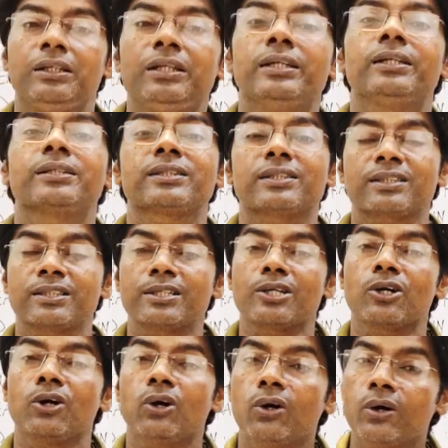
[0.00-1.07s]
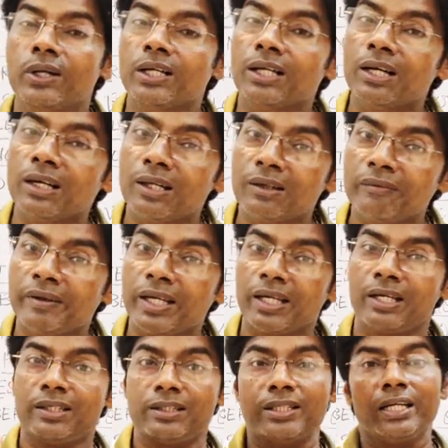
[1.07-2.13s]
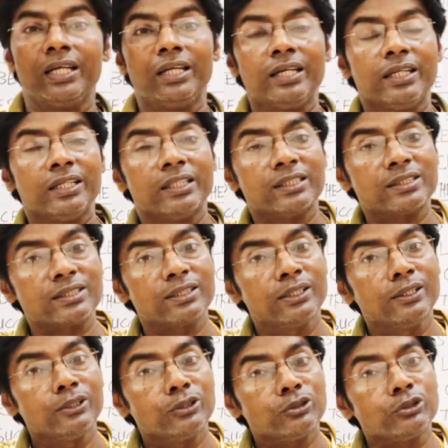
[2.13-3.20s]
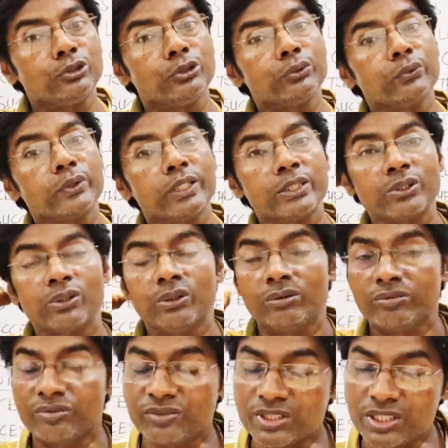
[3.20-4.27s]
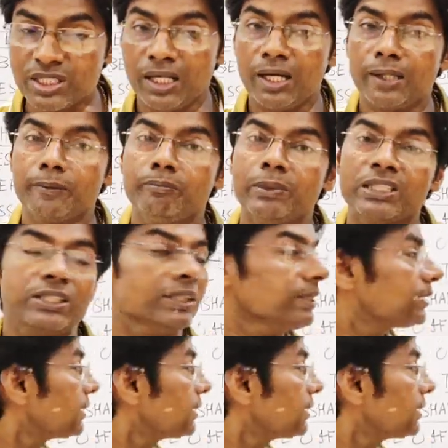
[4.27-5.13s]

is non-living. Day is unit of time. But he